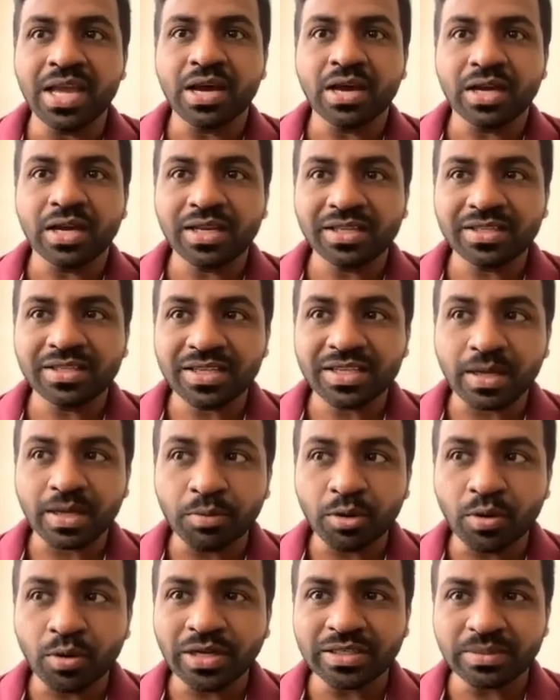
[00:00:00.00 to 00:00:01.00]
It is a
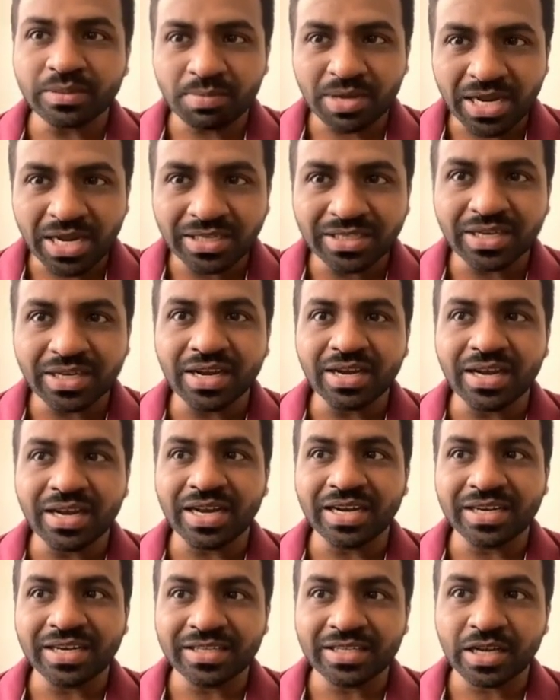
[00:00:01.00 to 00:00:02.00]
subunit beta,
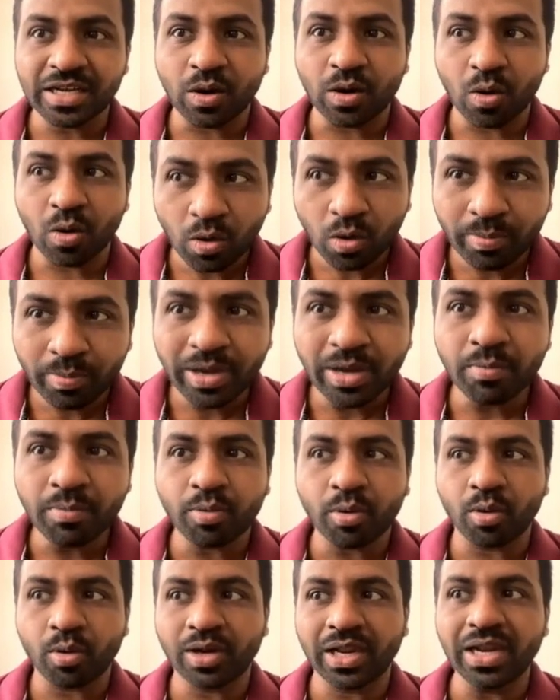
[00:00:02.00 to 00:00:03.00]
and it is a globin
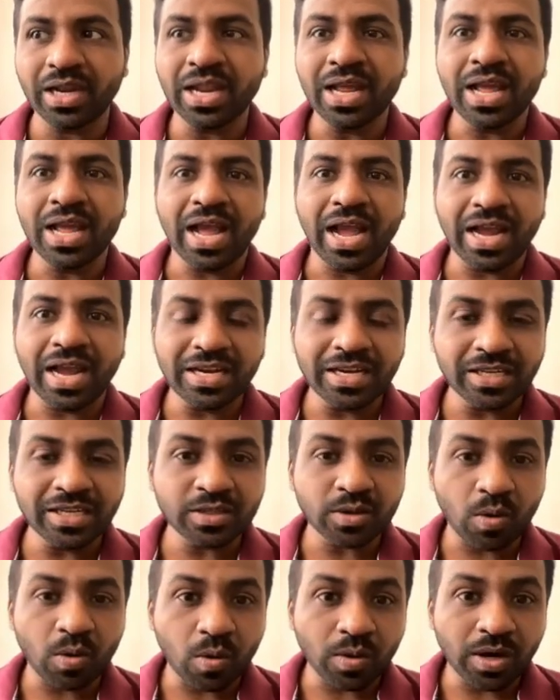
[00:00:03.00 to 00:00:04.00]
protein, and it is
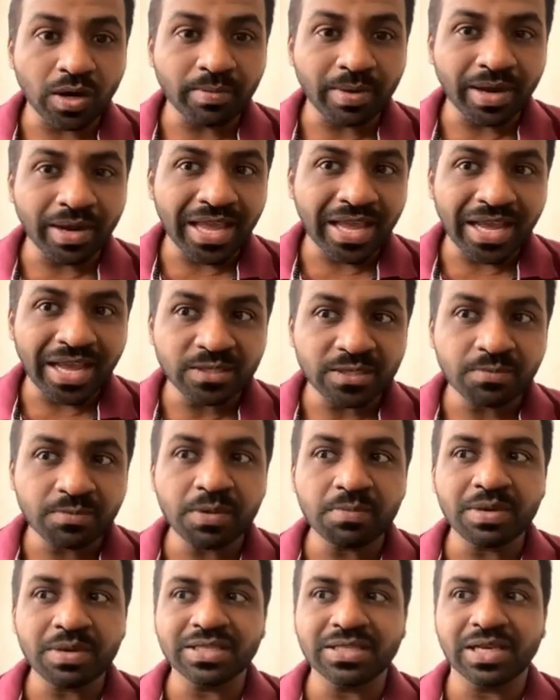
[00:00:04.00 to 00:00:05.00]
coded by the
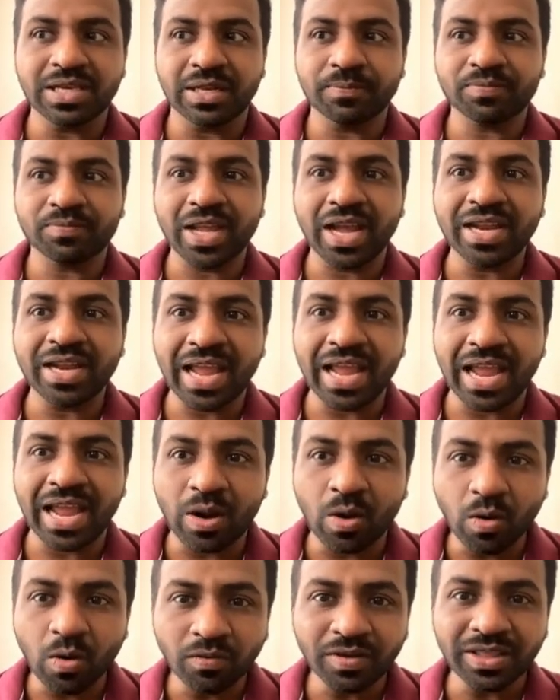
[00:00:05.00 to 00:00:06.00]
HbB gene, and
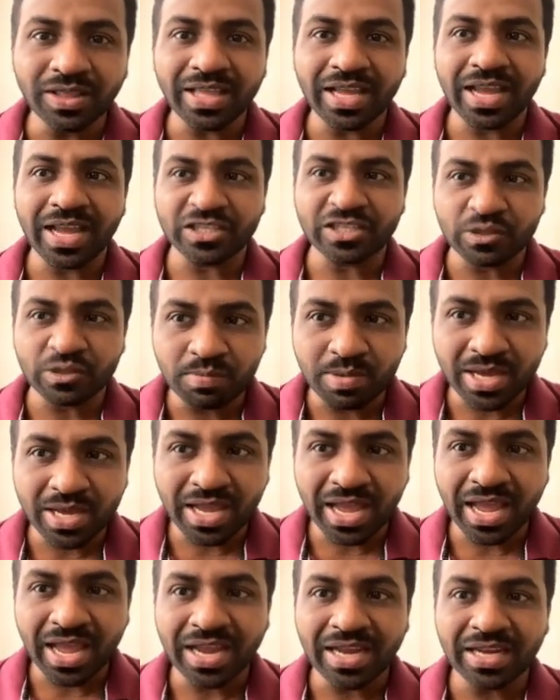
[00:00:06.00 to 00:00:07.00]
along with the
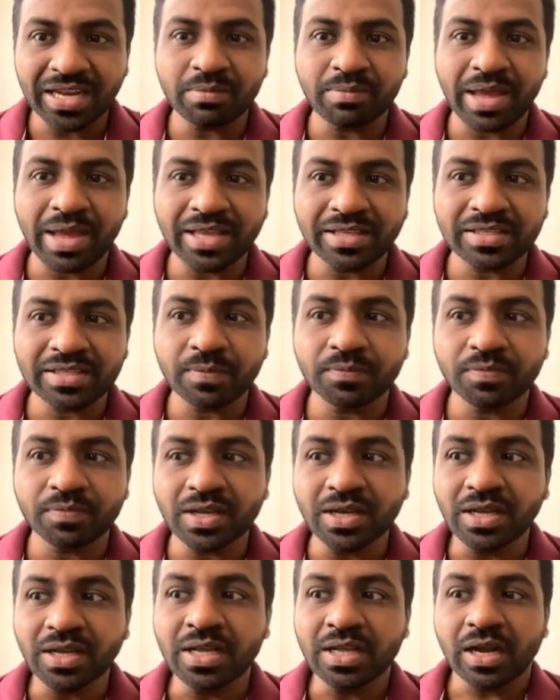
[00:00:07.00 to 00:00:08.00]
HbA, it makes up
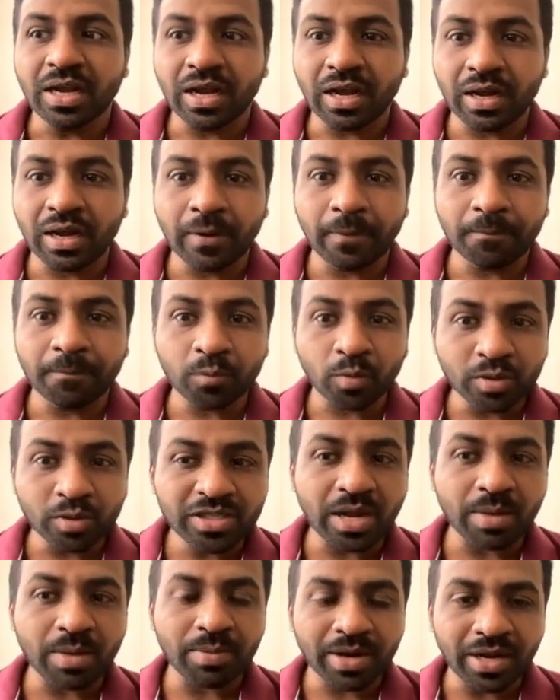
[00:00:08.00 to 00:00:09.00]
the
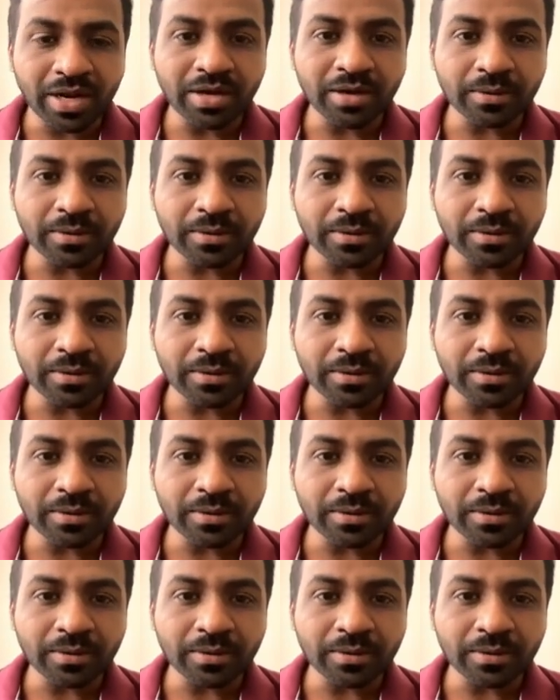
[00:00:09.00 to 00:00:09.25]
most abundant